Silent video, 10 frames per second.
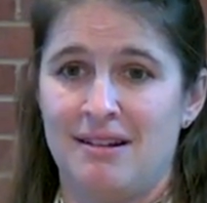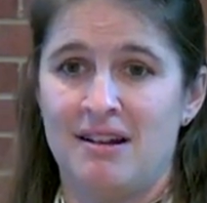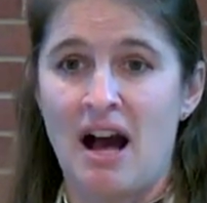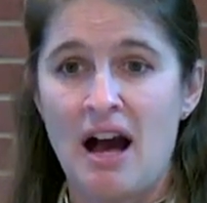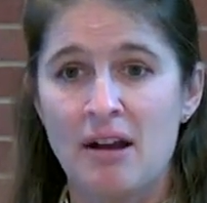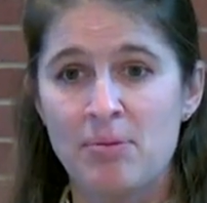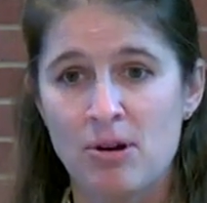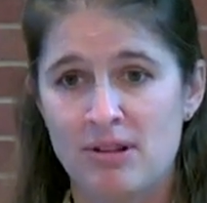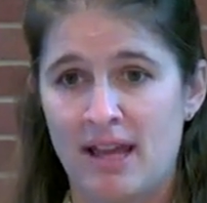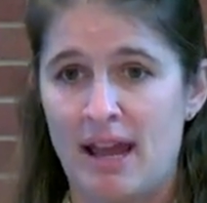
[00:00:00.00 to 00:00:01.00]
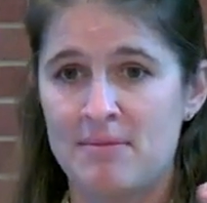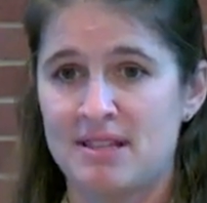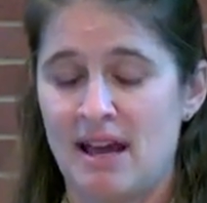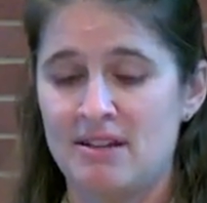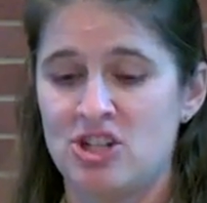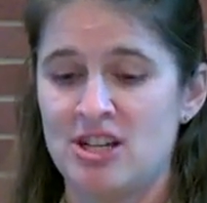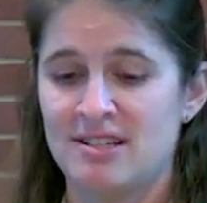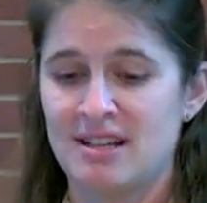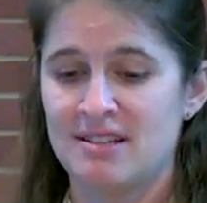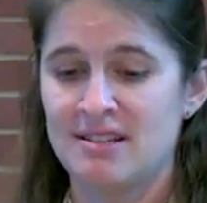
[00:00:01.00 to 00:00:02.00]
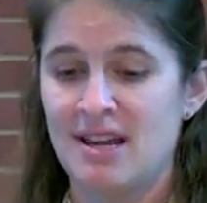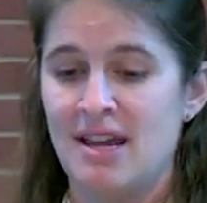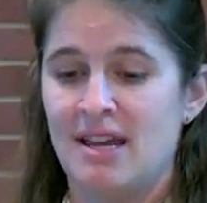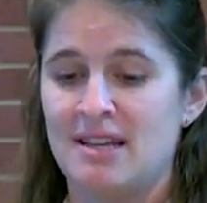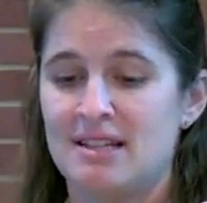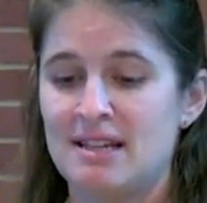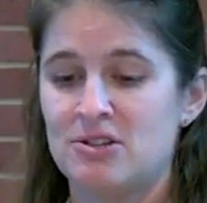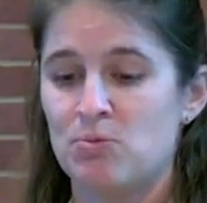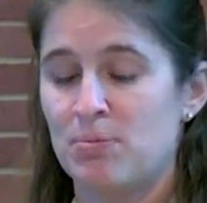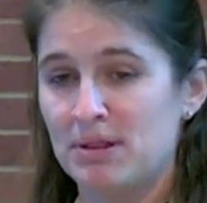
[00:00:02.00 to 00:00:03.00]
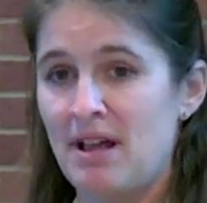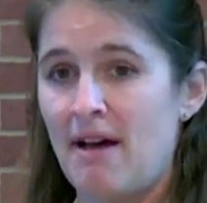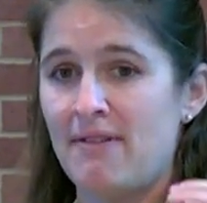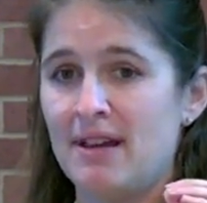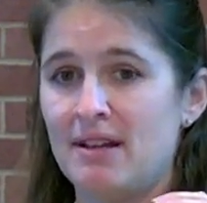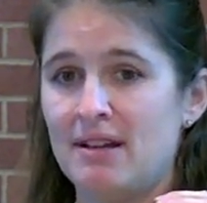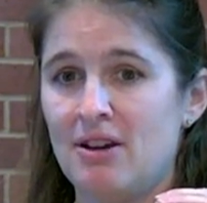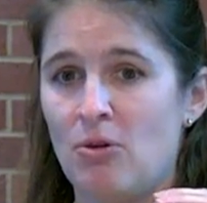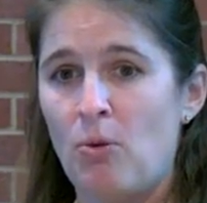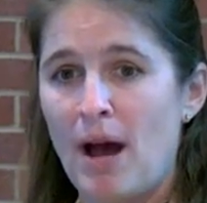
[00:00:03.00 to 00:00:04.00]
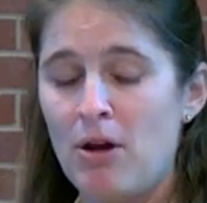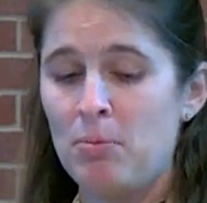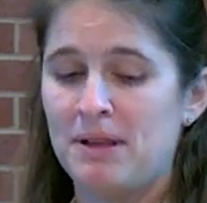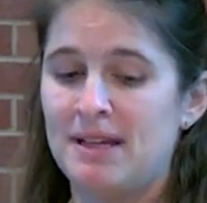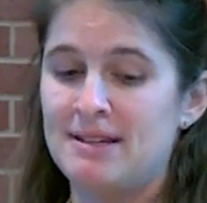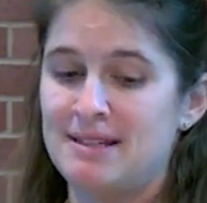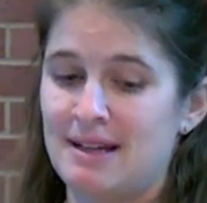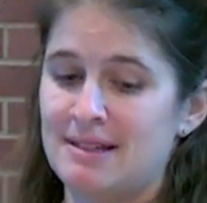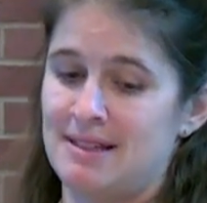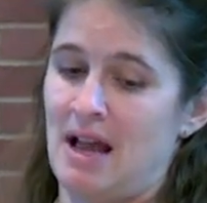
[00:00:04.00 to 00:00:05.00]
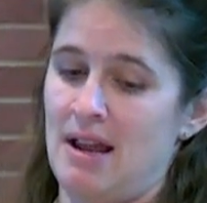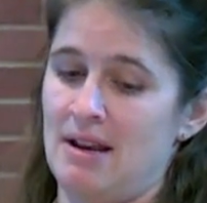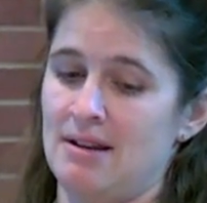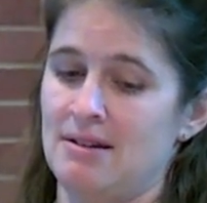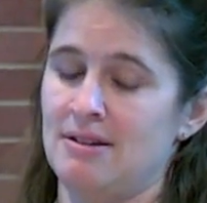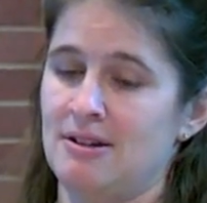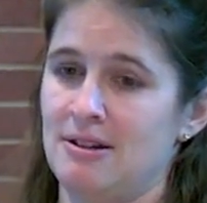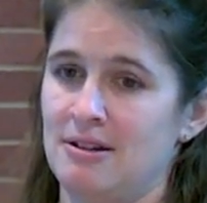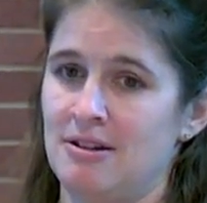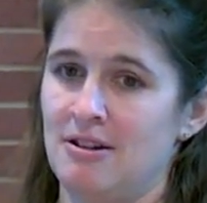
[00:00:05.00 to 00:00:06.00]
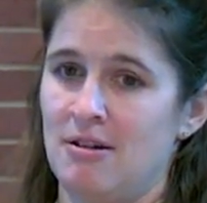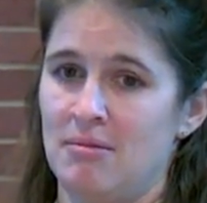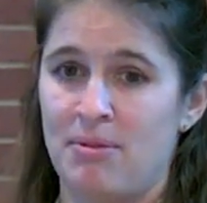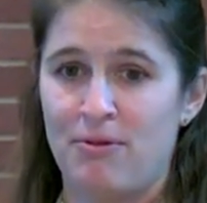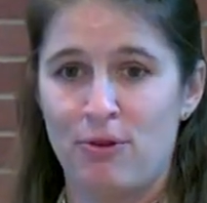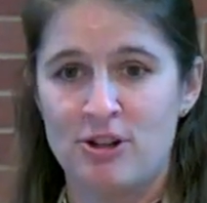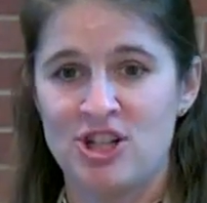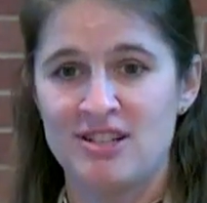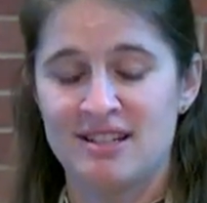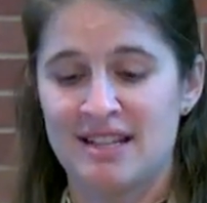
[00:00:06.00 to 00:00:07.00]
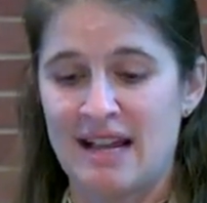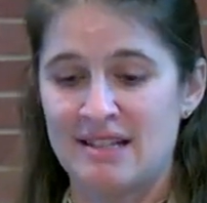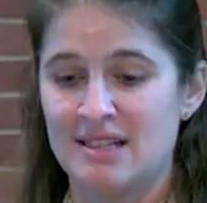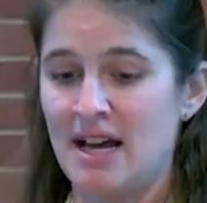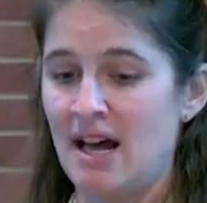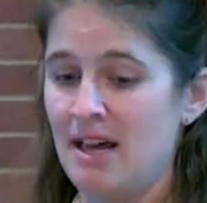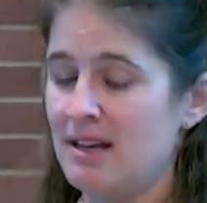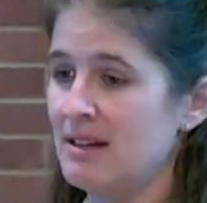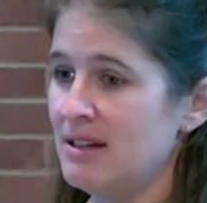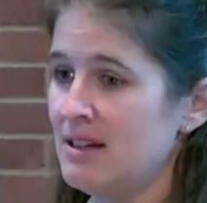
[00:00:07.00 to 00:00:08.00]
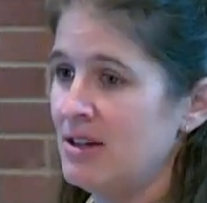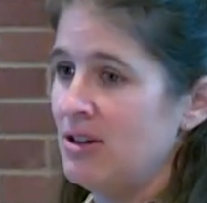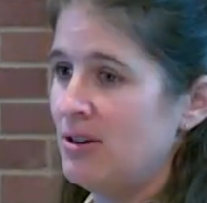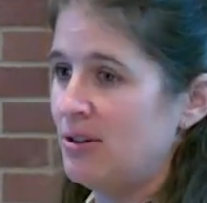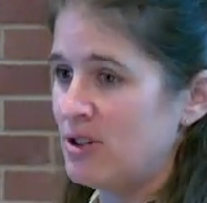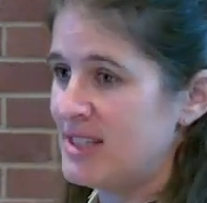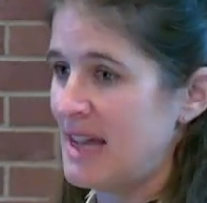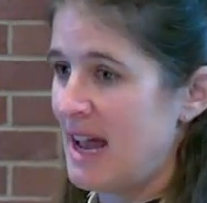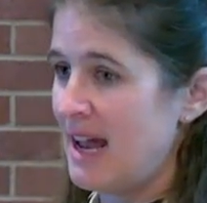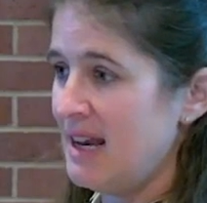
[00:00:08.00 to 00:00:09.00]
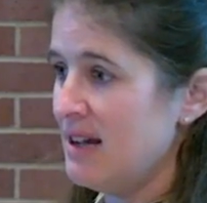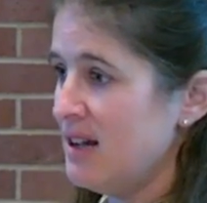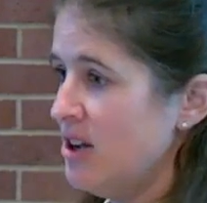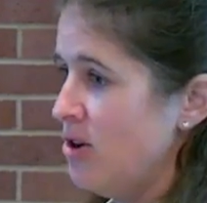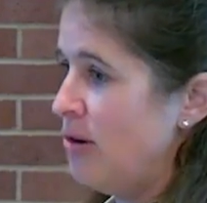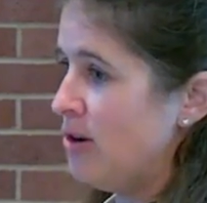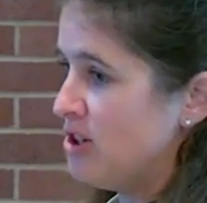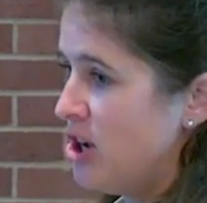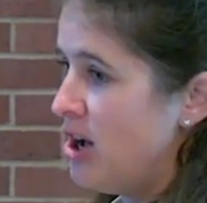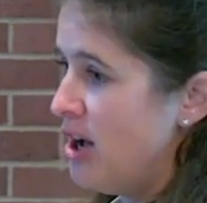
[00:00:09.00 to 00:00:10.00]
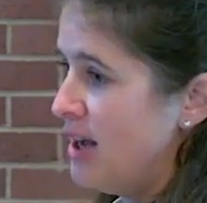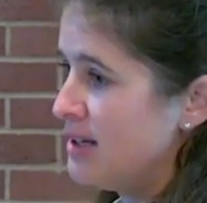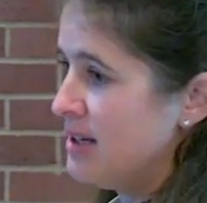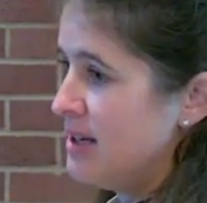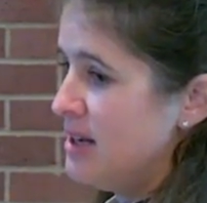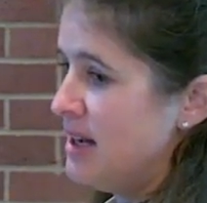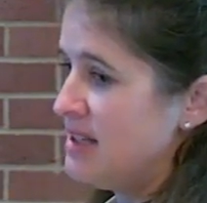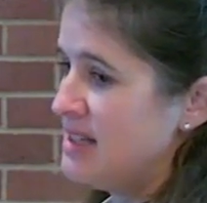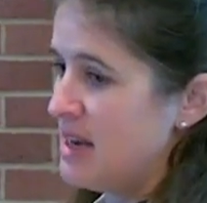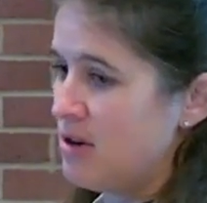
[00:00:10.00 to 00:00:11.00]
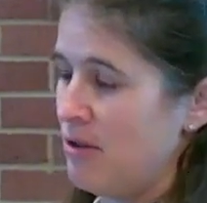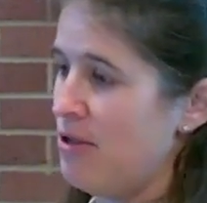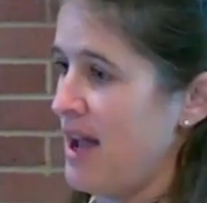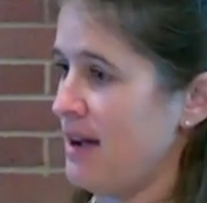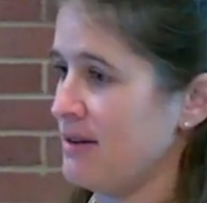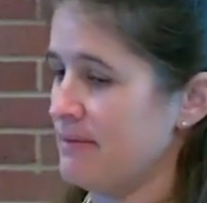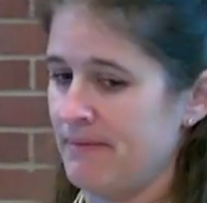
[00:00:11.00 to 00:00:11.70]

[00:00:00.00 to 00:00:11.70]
God proclaims that Jesus is his beloved, well pleasing Son before Jesus has done or said or taught a single thing.